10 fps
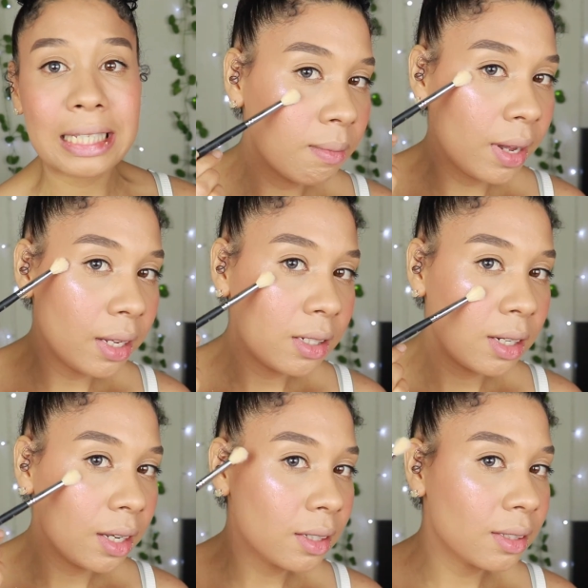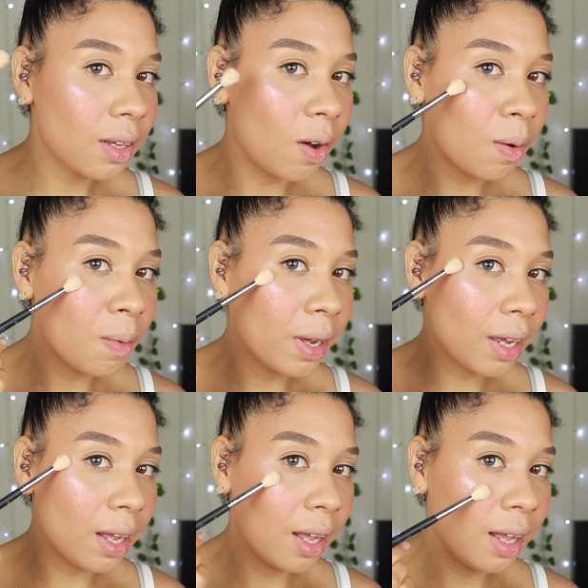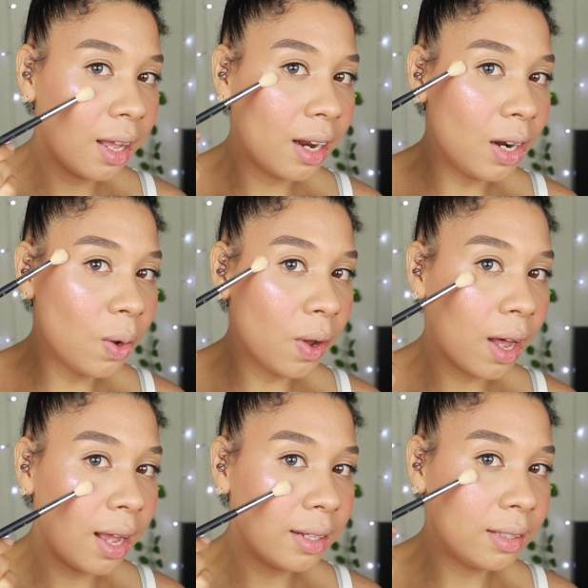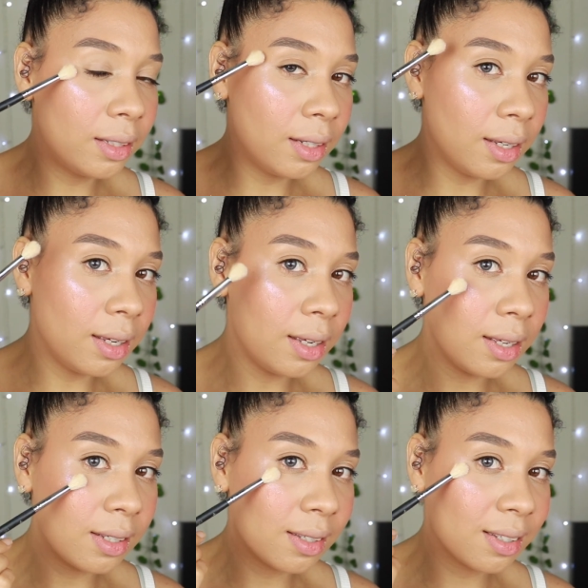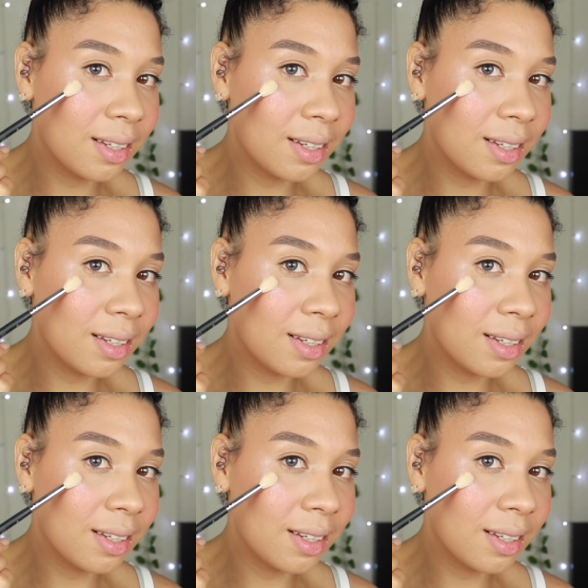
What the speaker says: My cheeks, oh my god, look at this.